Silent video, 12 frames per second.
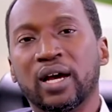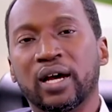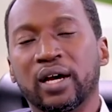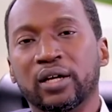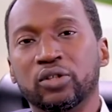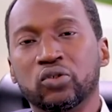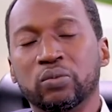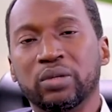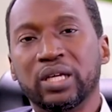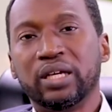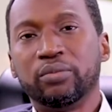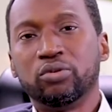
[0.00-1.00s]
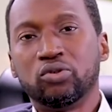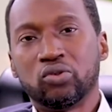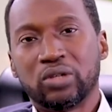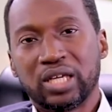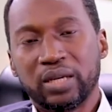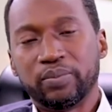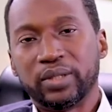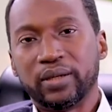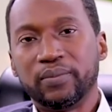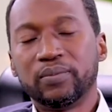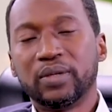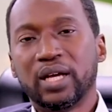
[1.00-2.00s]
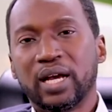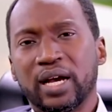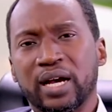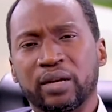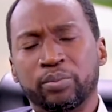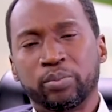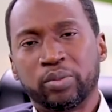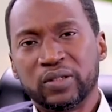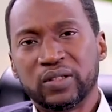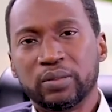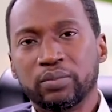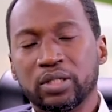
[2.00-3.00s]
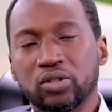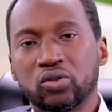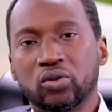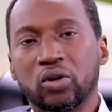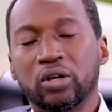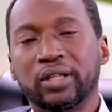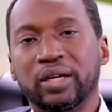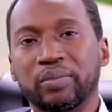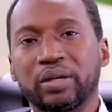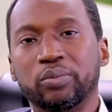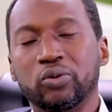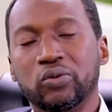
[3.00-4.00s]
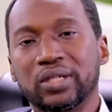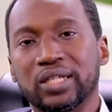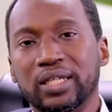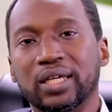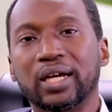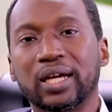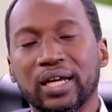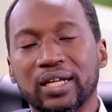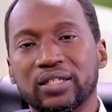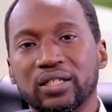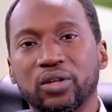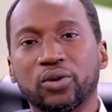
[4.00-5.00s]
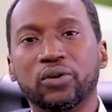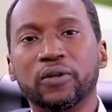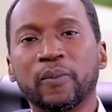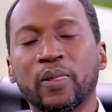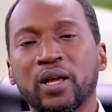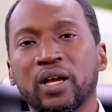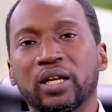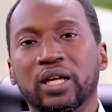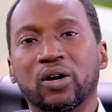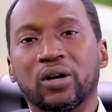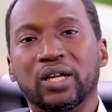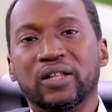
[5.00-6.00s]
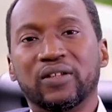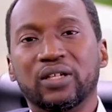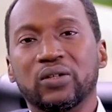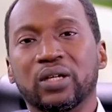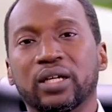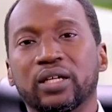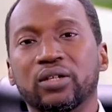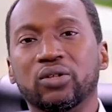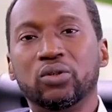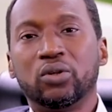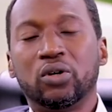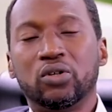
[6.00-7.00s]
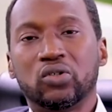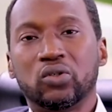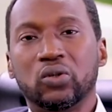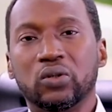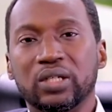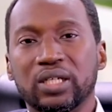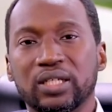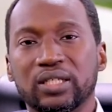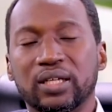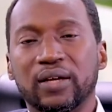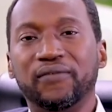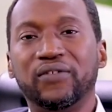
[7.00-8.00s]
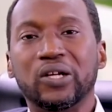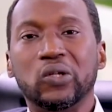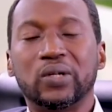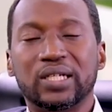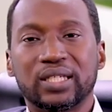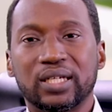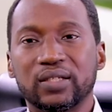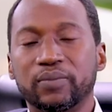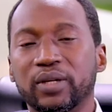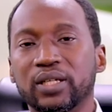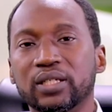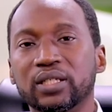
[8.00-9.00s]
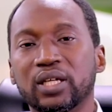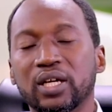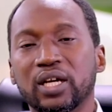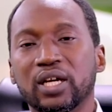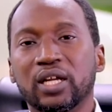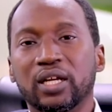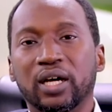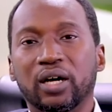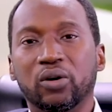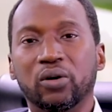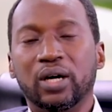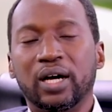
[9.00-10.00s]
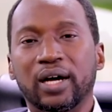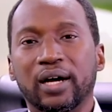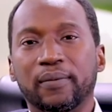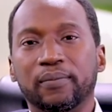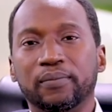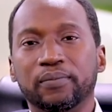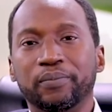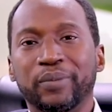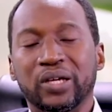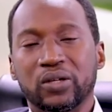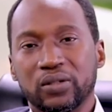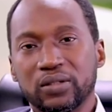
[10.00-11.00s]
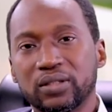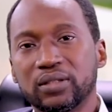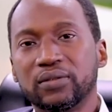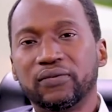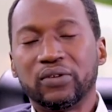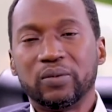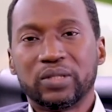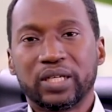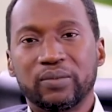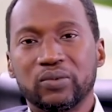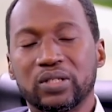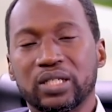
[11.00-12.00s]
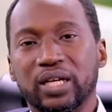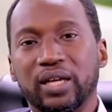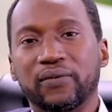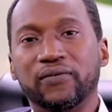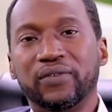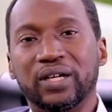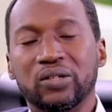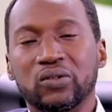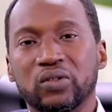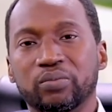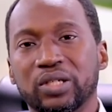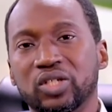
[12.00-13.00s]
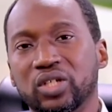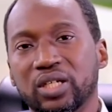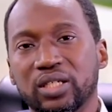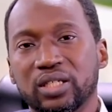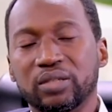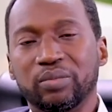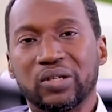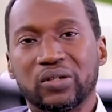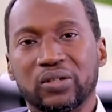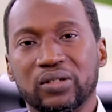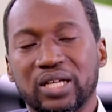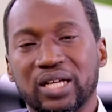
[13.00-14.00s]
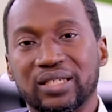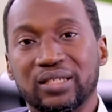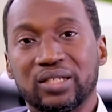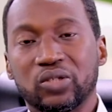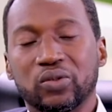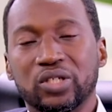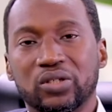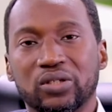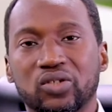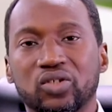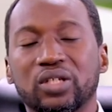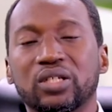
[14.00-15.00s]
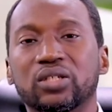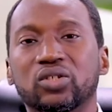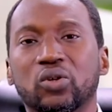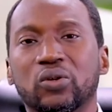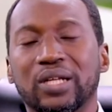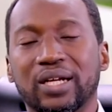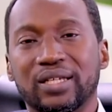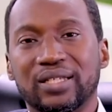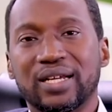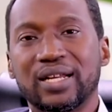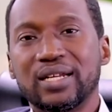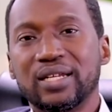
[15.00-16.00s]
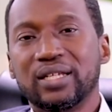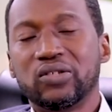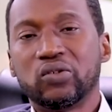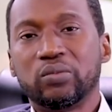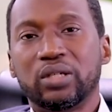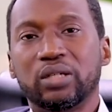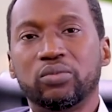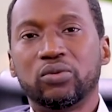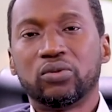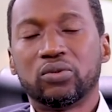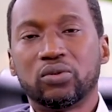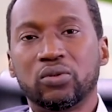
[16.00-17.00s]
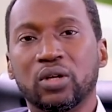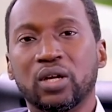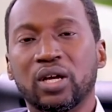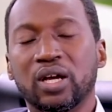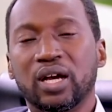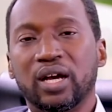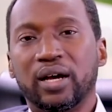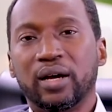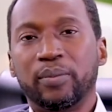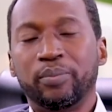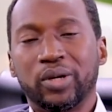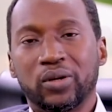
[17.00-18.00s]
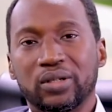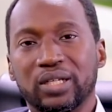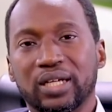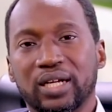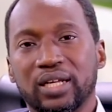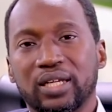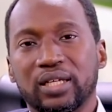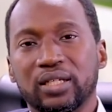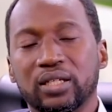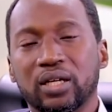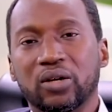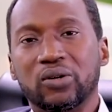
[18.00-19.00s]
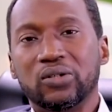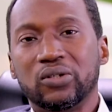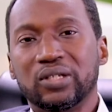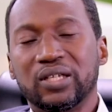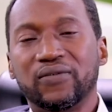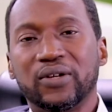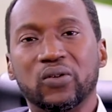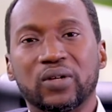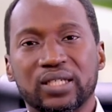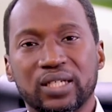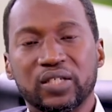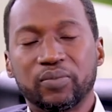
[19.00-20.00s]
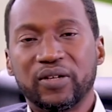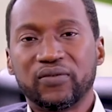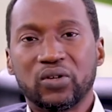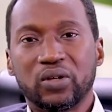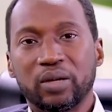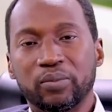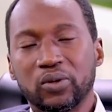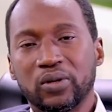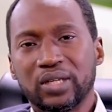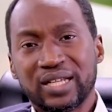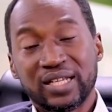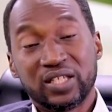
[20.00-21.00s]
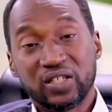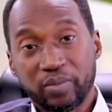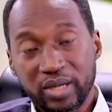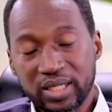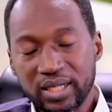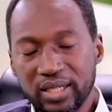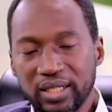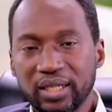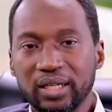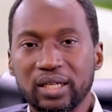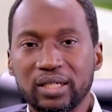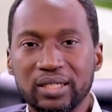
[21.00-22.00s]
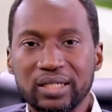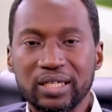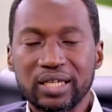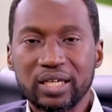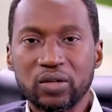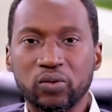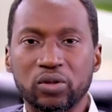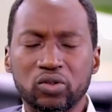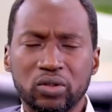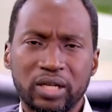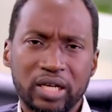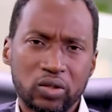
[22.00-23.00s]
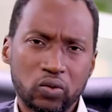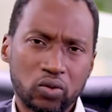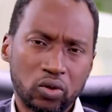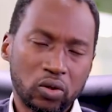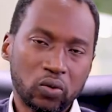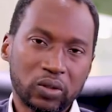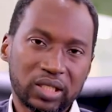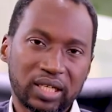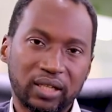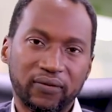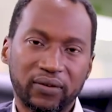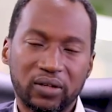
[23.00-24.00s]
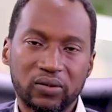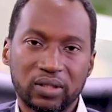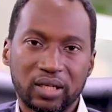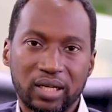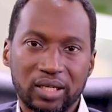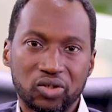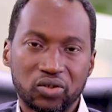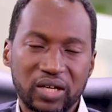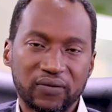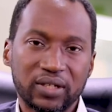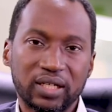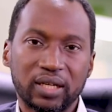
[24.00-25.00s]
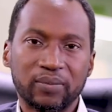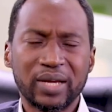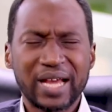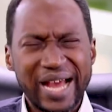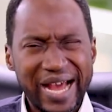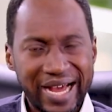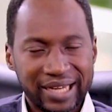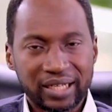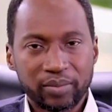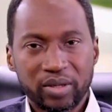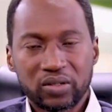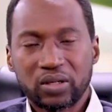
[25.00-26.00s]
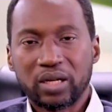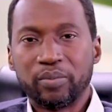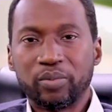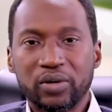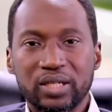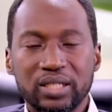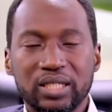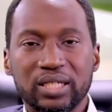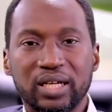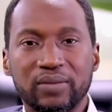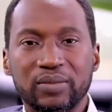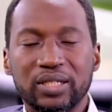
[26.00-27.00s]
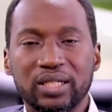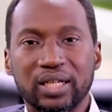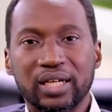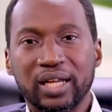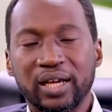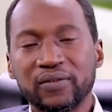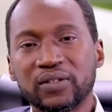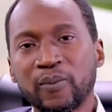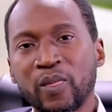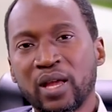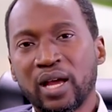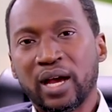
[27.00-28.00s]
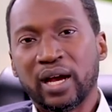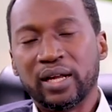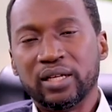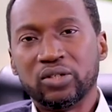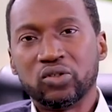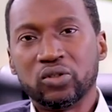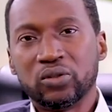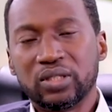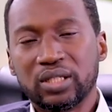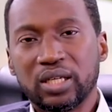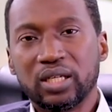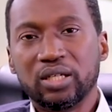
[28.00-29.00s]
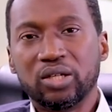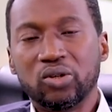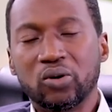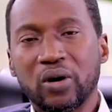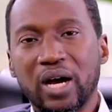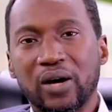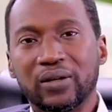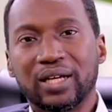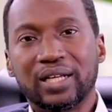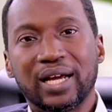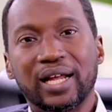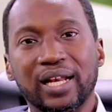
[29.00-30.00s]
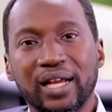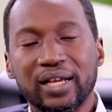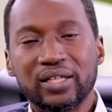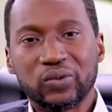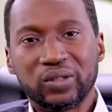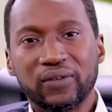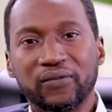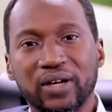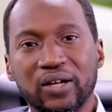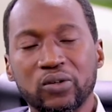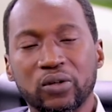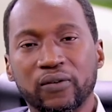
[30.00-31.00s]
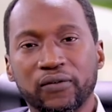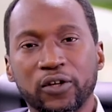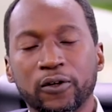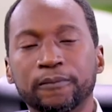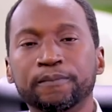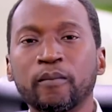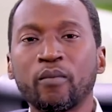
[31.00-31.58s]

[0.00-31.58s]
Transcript: uh, to be able to keep them and possibly to other people in their category. Now, other thing you can do also is uh, value assessment. Now, um, because from time to time values may change because our situations change, so there is that need to be able to uh, periodically conduct a value assessment for your employee, especially again the key ones, so that you know what are the values that are driving them at that particular point in time in their lives, and to see you know how that aligns with the value of your